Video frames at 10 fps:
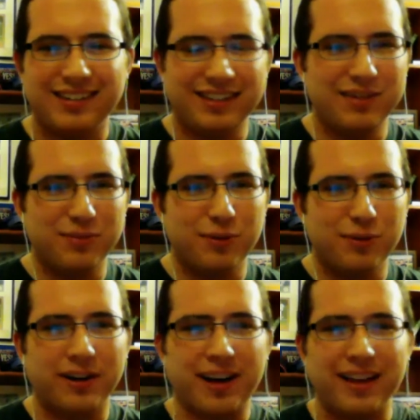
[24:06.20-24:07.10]
It didn't
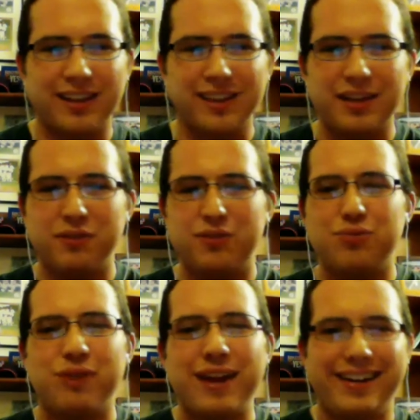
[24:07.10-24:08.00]
work. I thought that was
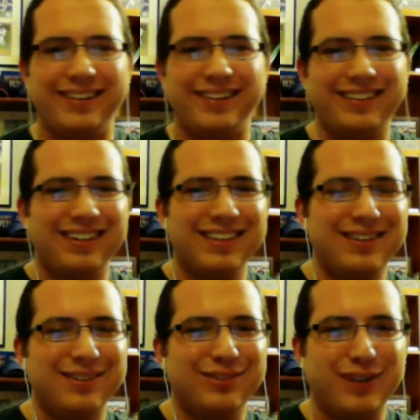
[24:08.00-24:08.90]
great. And
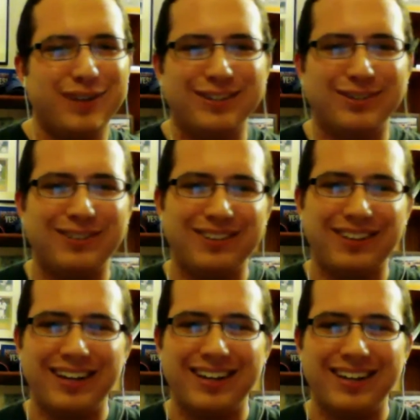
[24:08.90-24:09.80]
it was very
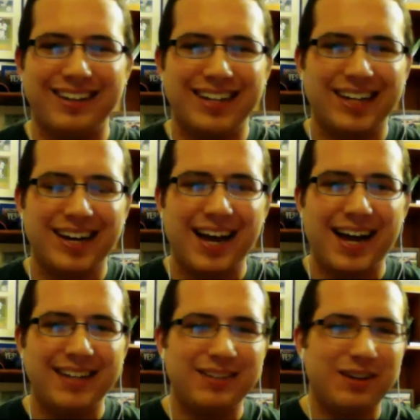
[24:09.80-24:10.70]
Zuko-like.
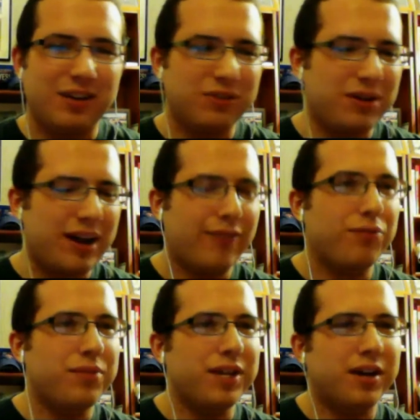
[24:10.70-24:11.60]
And it also,
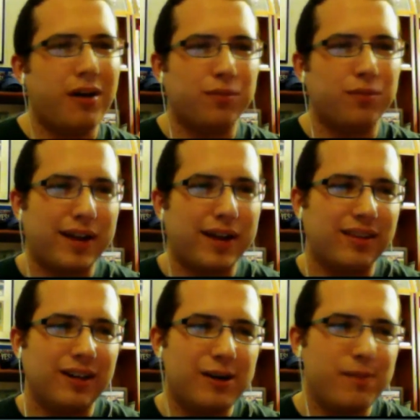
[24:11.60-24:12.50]
for me, it calls back
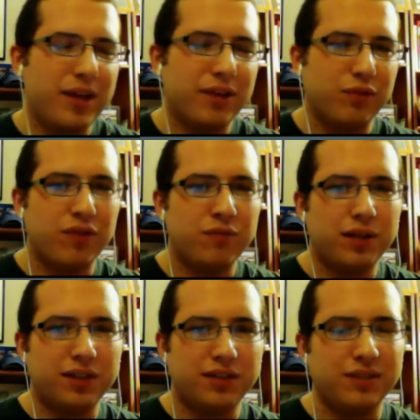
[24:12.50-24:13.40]
the That's Rough
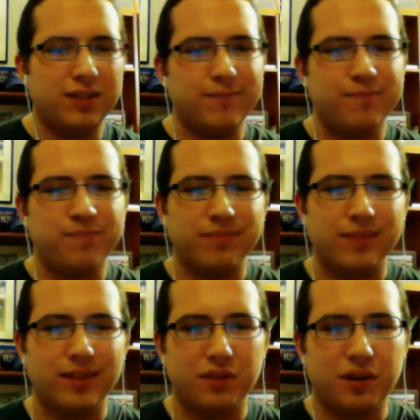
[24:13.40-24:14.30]
Buddy scene
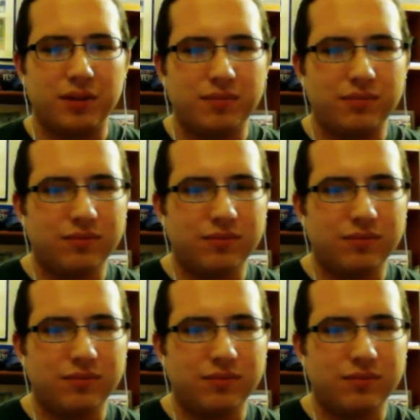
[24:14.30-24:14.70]
from...